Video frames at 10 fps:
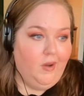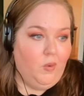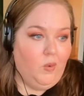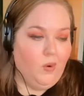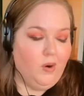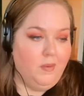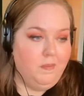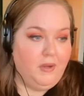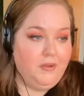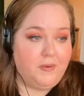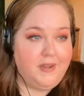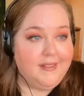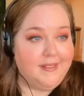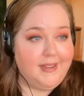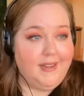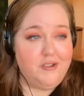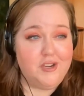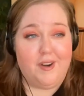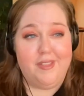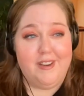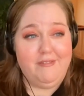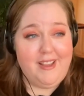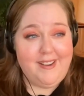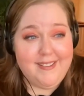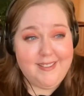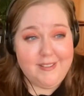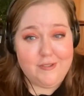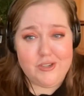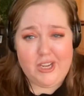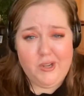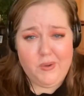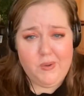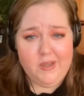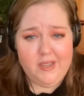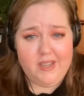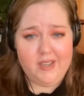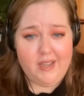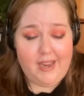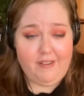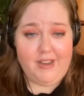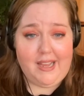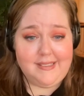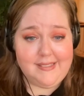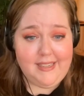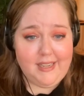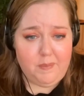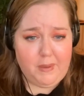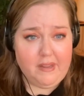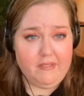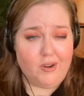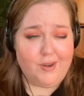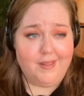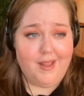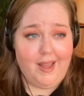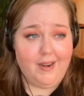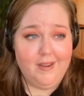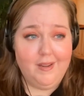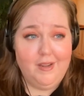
or most recently, Jonathan Van Ness's show. I have not seen it, but have heard a lot